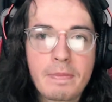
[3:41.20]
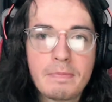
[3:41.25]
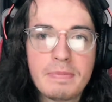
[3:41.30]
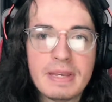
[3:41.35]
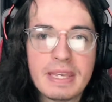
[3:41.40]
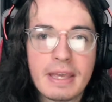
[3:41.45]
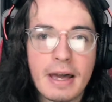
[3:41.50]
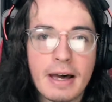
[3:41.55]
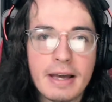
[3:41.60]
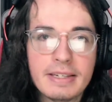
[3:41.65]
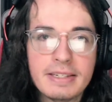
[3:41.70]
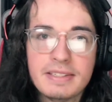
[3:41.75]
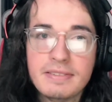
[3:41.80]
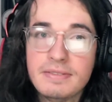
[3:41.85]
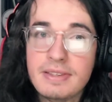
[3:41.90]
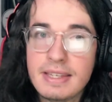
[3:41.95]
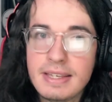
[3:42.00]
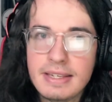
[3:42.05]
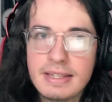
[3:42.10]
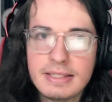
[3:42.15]
Because
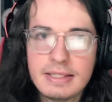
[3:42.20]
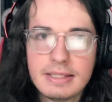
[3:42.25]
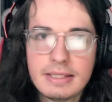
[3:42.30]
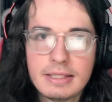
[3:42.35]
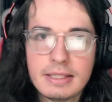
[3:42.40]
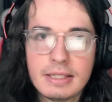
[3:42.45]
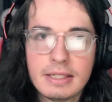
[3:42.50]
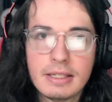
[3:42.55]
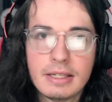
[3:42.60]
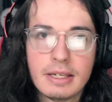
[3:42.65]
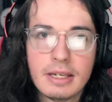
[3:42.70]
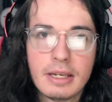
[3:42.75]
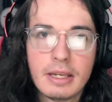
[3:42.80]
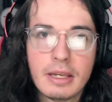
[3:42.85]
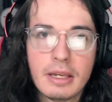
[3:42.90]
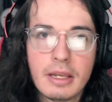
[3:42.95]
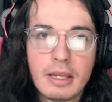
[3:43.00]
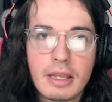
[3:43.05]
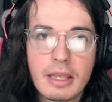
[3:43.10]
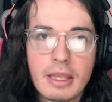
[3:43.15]
of this,
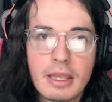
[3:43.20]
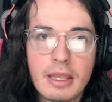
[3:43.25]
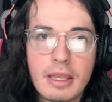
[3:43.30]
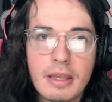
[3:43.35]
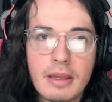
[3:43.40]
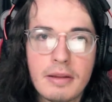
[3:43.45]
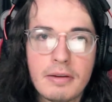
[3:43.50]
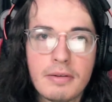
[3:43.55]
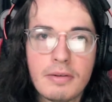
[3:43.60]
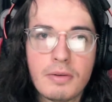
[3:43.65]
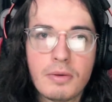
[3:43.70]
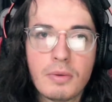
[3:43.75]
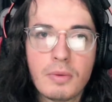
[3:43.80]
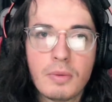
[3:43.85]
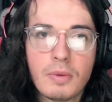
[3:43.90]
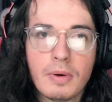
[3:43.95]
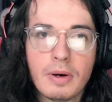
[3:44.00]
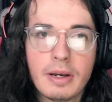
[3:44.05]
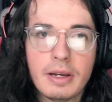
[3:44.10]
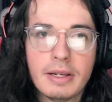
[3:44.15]
it
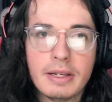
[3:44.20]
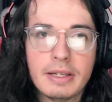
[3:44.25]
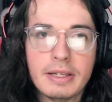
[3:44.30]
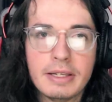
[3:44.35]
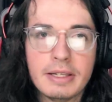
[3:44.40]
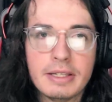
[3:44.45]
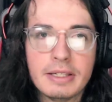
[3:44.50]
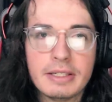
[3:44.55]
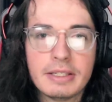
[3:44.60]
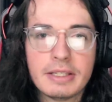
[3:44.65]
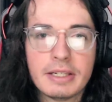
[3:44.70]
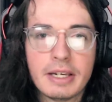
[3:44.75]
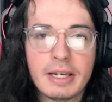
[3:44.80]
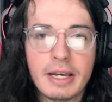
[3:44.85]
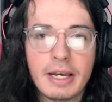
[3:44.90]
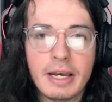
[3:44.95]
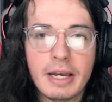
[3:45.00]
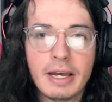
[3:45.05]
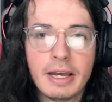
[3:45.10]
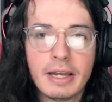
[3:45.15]
was
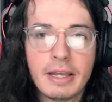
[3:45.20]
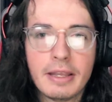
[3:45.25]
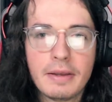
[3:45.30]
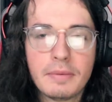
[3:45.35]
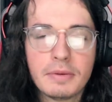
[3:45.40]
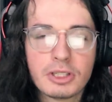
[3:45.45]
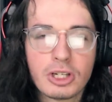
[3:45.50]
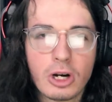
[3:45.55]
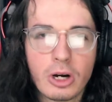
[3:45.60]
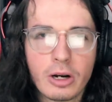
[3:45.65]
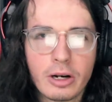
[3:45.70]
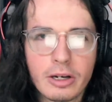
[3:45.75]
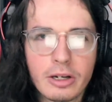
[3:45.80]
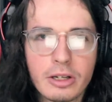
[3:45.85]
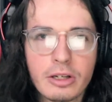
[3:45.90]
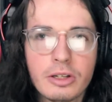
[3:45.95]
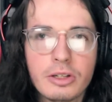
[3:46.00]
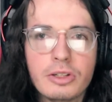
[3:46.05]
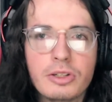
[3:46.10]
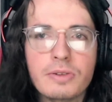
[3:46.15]
hard
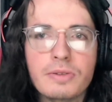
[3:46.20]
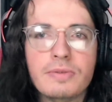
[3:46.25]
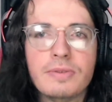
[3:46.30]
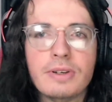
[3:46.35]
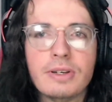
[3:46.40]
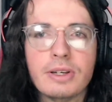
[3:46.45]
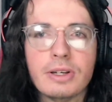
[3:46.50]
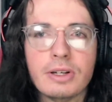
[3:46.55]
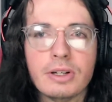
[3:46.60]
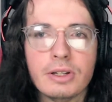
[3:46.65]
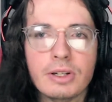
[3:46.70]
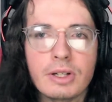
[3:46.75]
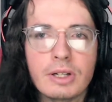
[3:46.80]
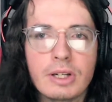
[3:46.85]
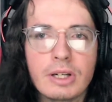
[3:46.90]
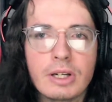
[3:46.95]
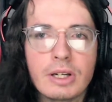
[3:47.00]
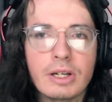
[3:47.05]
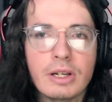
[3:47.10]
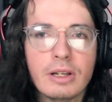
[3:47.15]
to feel
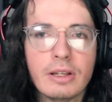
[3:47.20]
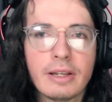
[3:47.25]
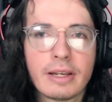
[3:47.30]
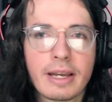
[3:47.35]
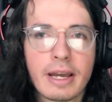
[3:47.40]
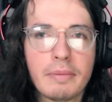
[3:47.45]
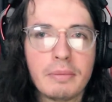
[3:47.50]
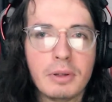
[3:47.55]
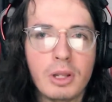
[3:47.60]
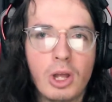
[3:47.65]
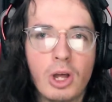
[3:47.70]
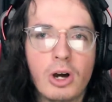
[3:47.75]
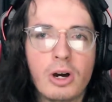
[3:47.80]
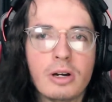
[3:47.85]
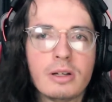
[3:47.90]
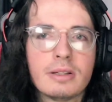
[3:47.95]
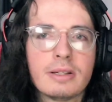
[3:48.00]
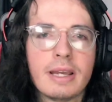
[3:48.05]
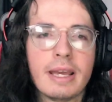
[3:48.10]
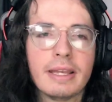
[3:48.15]
like I
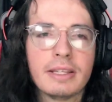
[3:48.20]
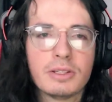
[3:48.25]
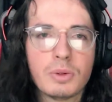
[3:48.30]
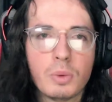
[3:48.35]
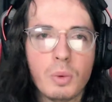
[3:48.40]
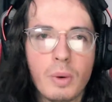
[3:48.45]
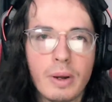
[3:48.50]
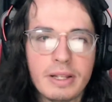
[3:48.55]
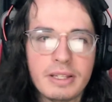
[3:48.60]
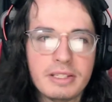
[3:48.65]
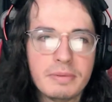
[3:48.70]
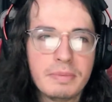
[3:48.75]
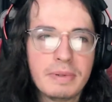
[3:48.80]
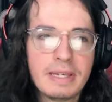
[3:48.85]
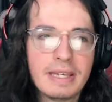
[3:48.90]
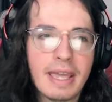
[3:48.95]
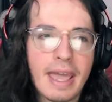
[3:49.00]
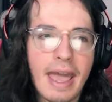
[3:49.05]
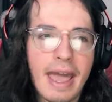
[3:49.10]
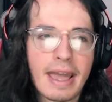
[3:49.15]
belonged and to want to
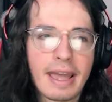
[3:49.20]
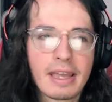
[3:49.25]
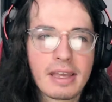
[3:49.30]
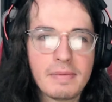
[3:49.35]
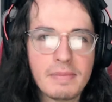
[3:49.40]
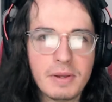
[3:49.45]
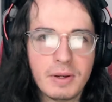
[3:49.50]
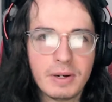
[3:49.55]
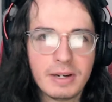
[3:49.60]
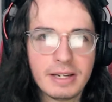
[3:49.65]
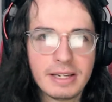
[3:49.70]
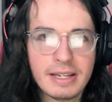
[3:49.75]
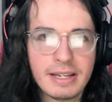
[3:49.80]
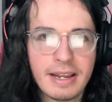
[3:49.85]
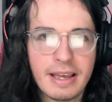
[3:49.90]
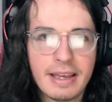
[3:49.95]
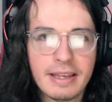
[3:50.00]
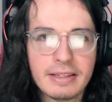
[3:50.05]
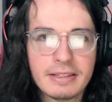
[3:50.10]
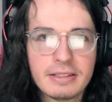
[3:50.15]
be at community
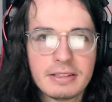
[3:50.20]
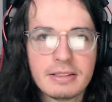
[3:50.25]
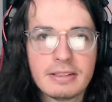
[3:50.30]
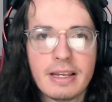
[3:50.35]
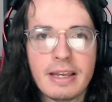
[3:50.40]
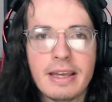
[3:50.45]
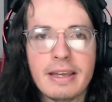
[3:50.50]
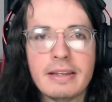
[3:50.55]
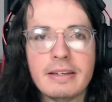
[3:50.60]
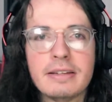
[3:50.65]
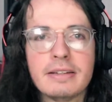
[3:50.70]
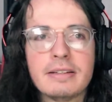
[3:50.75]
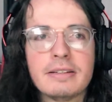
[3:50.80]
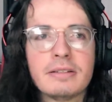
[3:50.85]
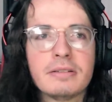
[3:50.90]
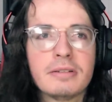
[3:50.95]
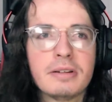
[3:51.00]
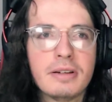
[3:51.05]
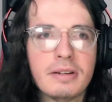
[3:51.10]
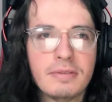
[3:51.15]
nights and
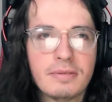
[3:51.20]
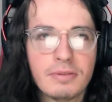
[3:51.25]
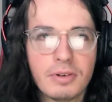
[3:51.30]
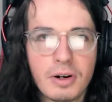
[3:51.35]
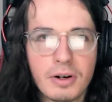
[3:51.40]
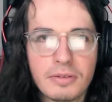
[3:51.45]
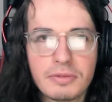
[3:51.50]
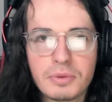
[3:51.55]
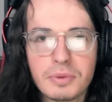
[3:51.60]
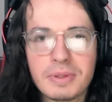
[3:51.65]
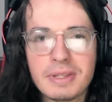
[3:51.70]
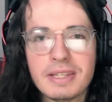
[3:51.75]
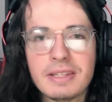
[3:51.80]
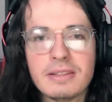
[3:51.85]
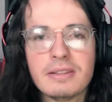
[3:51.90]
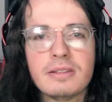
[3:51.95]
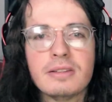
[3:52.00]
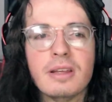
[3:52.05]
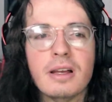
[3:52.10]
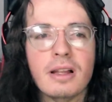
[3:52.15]
involved with
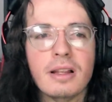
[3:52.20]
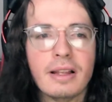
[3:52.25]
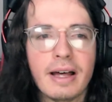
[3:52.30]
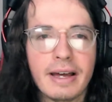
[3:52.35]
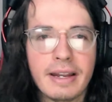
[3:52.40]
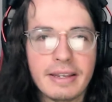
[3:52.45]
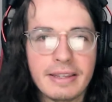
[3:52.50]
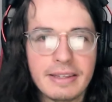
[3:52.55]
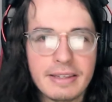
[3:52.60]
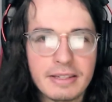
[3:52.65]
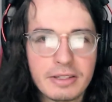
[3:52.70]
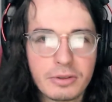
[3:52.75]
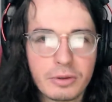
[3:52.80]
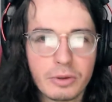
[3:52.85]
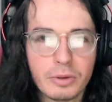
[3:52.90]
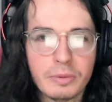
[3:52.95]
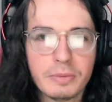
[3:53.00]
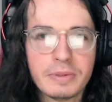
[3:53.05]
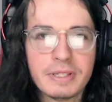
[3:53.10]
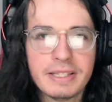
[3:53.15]
a lot of these
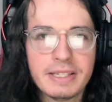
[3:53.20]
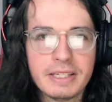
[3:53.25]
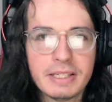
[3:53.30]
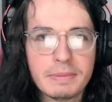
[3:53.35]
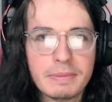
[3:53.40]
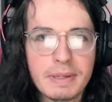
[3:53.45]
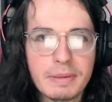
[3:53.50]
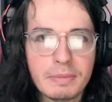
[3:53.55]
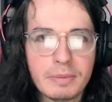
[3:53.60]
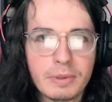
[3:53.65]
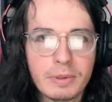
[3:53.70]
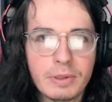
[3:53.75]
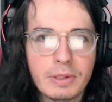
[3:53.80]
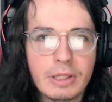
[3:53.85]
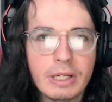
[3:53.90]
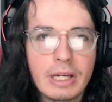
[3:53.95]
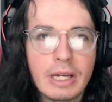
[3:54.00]
groups and these people.